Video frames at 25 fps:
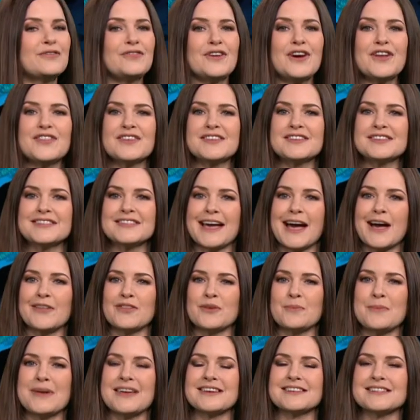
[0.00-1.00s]
further
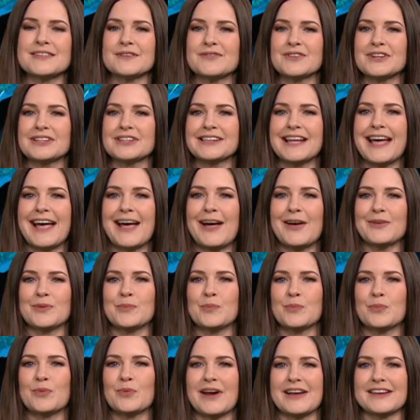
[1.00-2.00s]
south, a mix of cloud
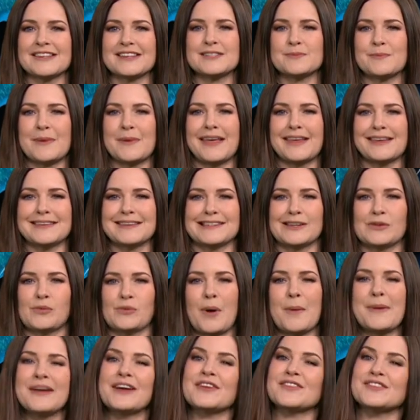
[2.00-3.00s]
and bright spells, although
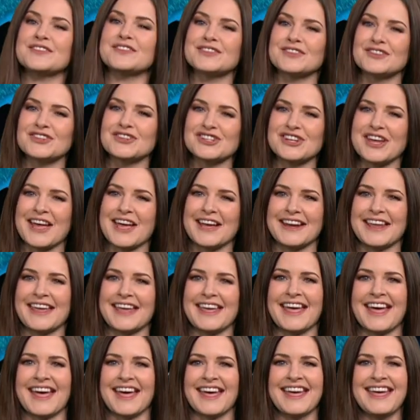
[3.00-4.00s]
where we get the sunshine
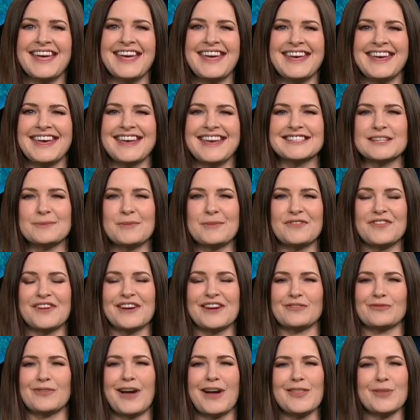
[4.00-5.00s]
here, it's going to be
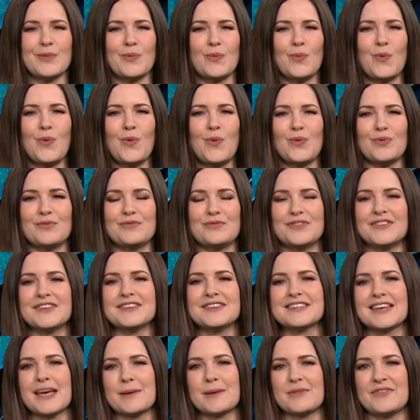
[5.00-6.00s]
feeling rather warm for the
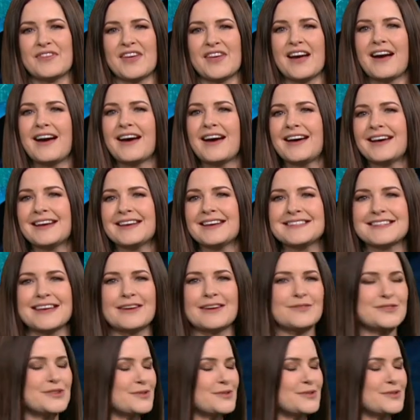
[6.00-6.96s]
time of year. Highs there at